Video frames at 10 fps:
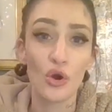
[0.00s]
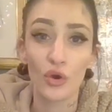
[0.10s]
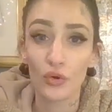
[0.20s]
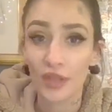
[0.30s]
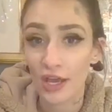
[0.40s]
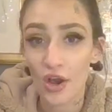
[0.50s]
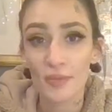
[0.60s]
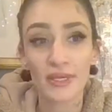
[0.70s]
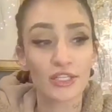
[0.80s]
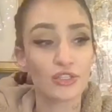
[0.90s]
who they are
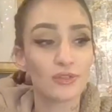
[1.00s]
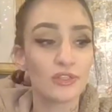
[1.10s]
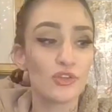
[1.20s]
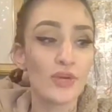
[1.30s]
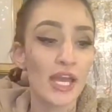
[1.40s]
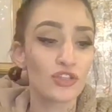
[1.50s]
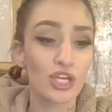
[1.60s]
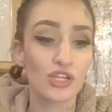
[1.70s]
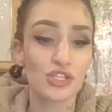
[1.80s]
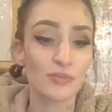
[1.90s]
because you can't
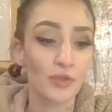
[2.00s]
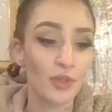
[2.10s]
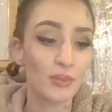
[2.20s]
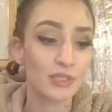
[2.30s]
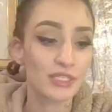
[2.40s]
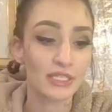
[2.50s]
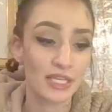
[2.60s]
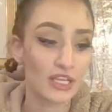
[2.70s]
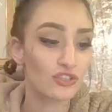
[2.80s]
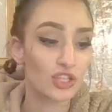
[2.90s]
change them. The only person that
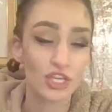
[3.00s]
can